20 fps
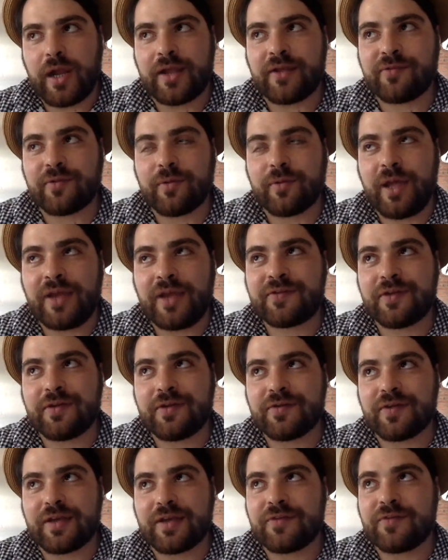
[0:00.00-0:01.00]
like, what I guess what I'm
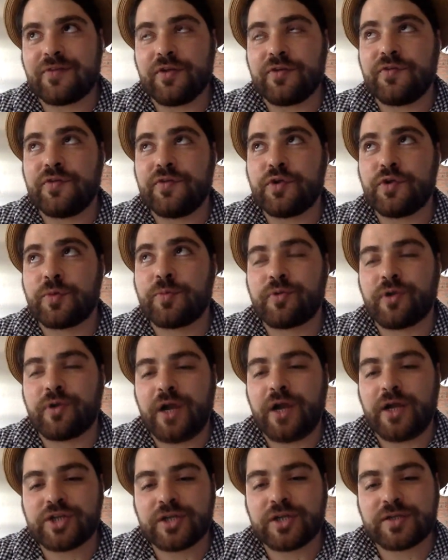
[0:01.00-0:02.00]
asking is, like, is your
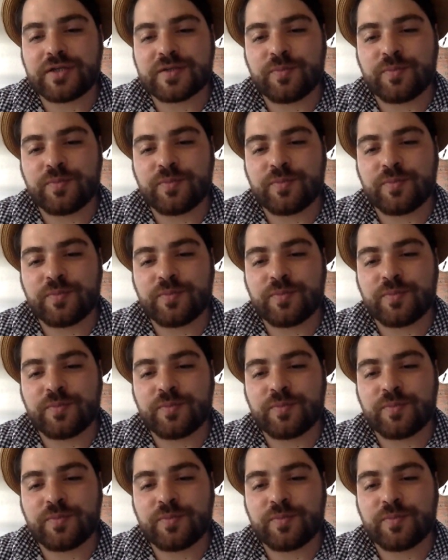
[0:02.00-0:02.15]
project,